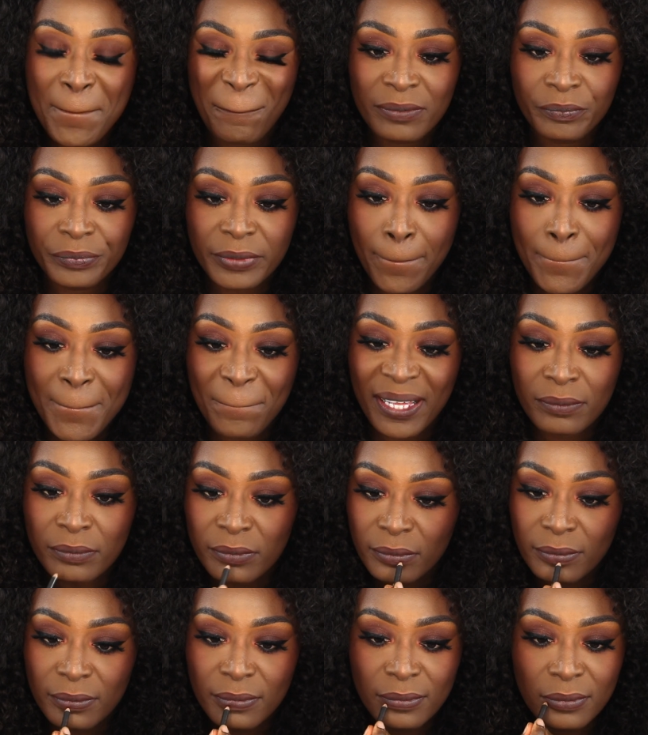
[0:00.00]
And for
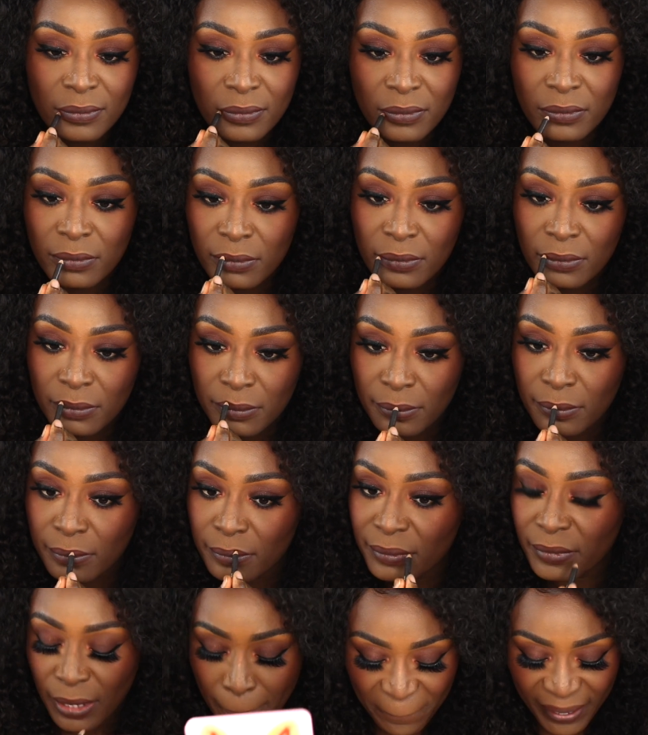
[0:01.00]
lipstick,
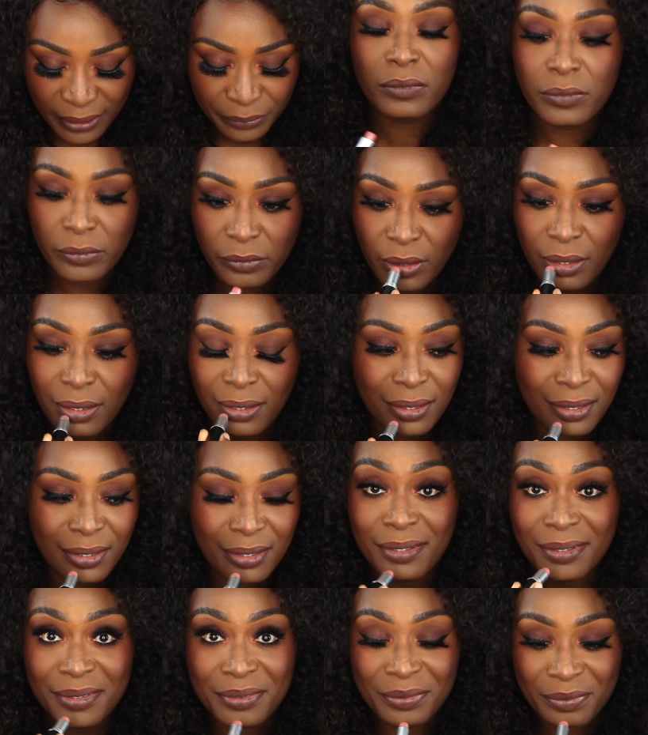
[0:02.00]
I used
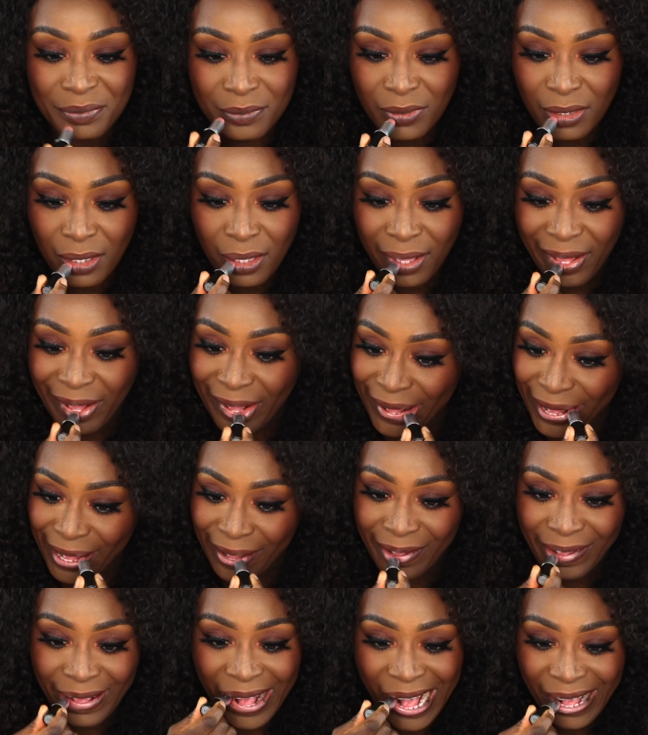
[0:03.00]
Modesty
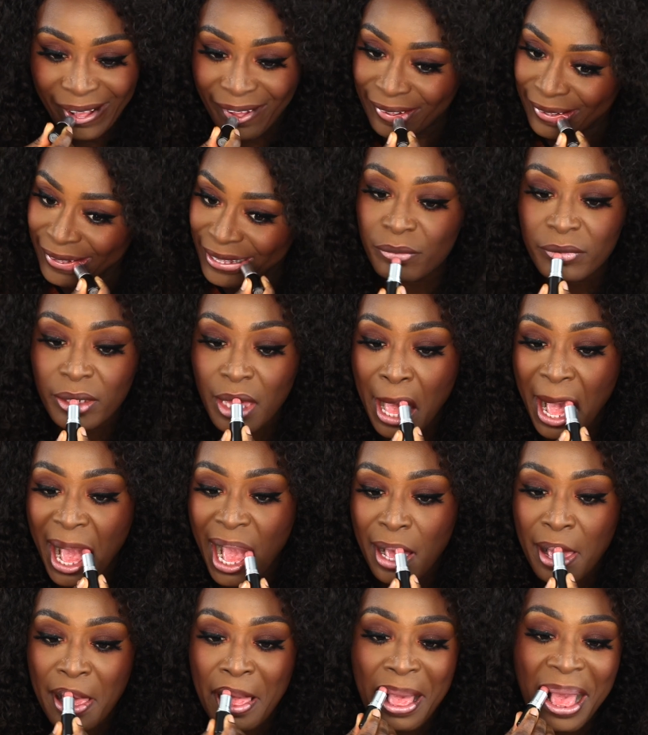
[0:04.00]
by MAC.
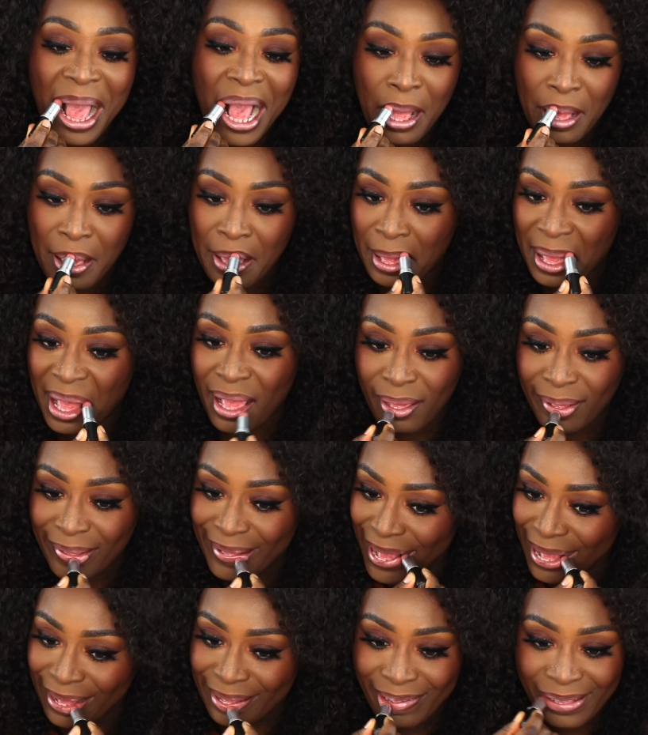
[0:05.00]
This is a beautiful shade
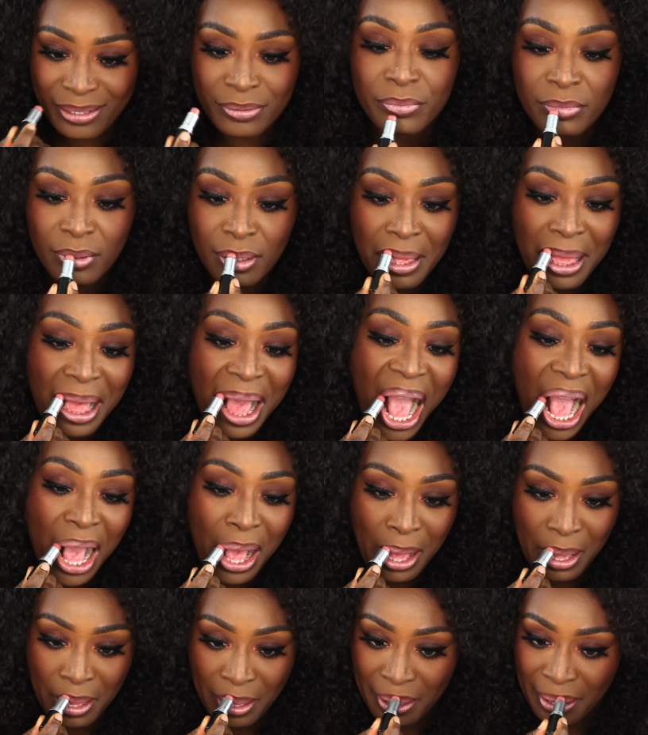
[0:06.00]
that I think
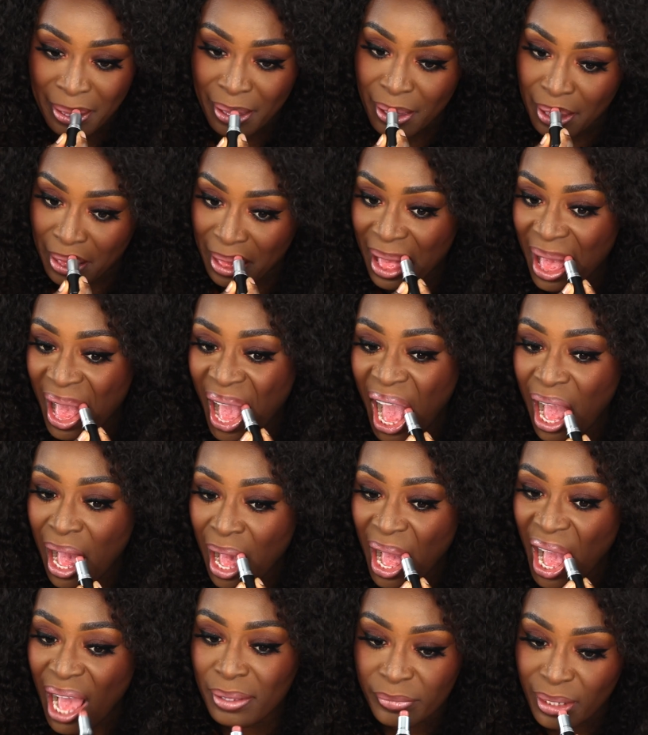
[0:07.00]
every skin tone
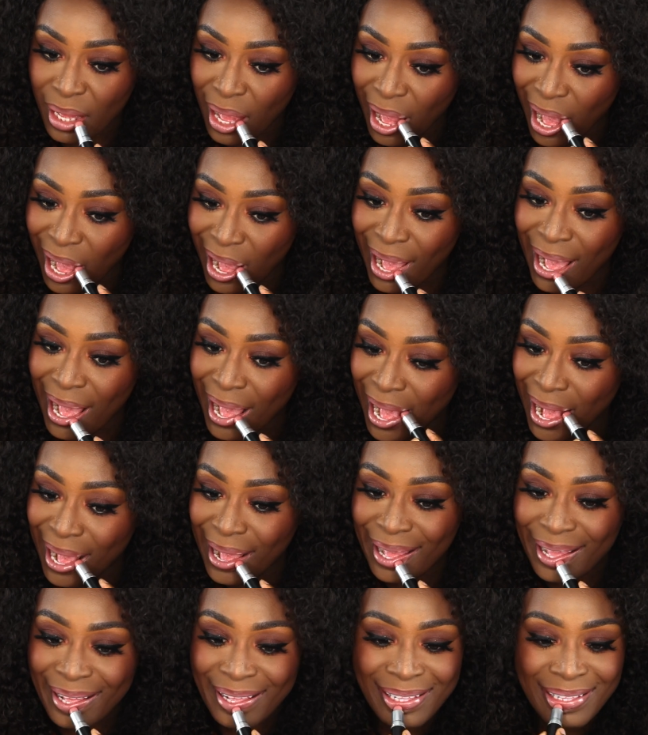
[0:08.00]
can get away with. I
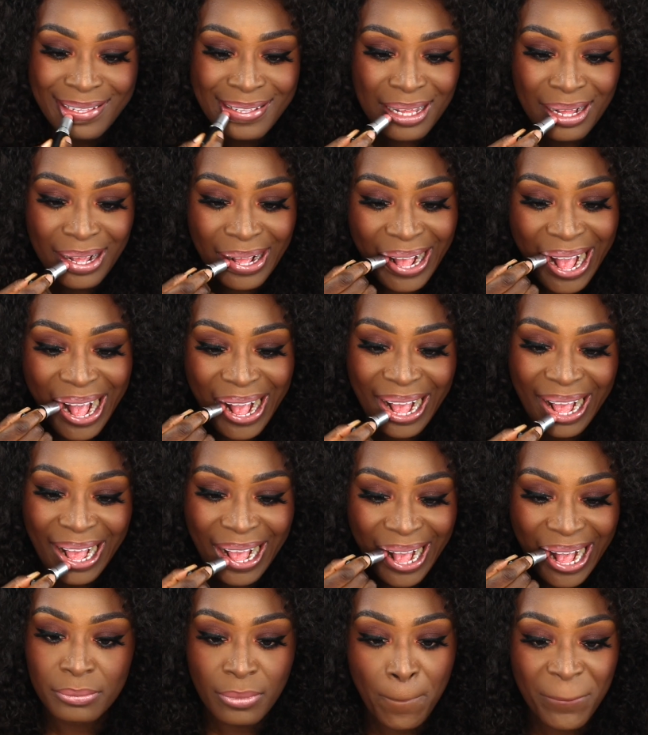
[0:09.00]
have used it on
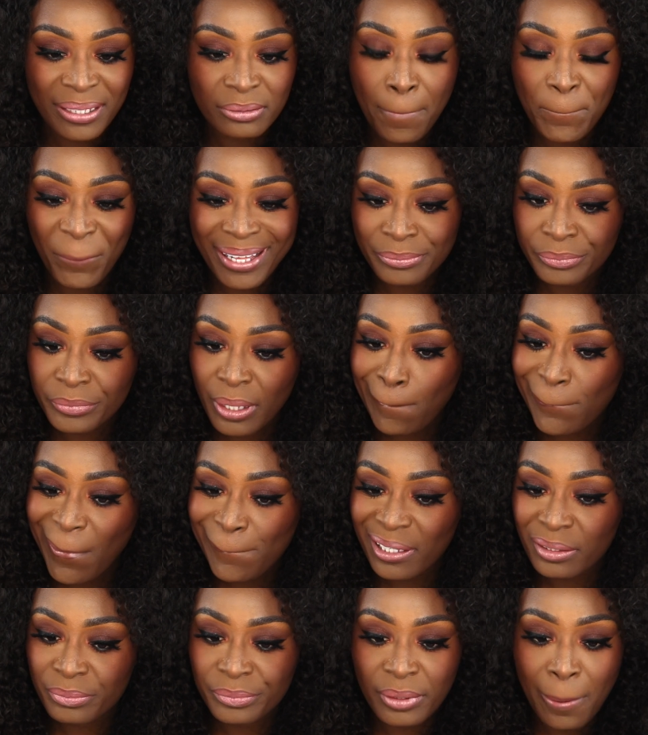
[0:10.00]
clients who are
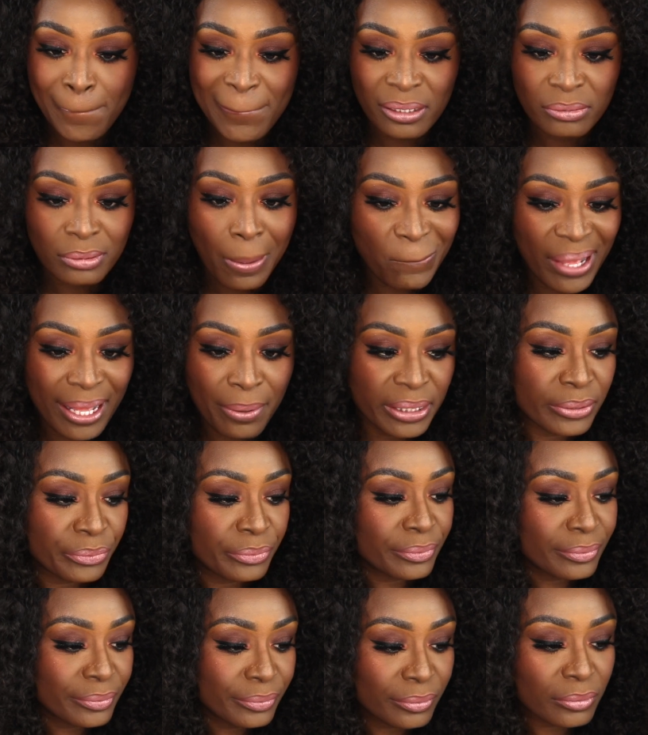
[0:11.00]
Caucasian and also people
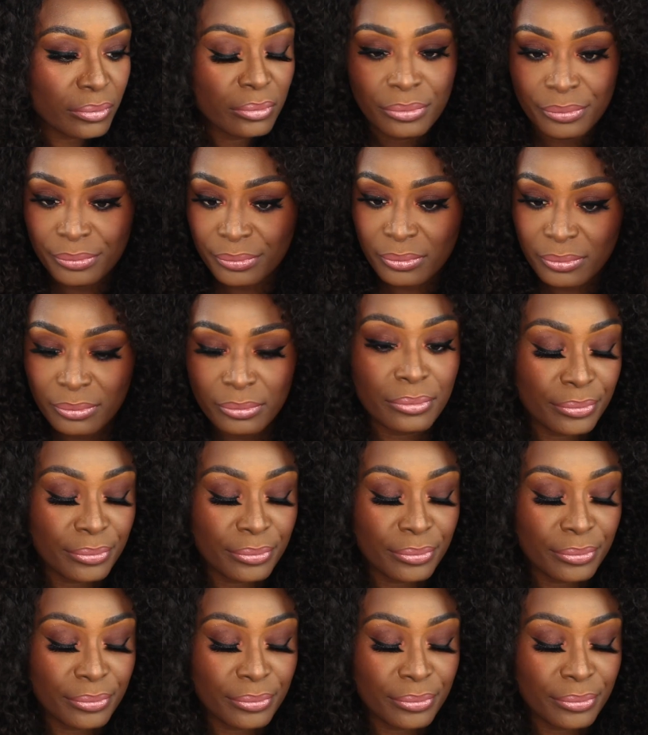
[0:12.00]
darker than me.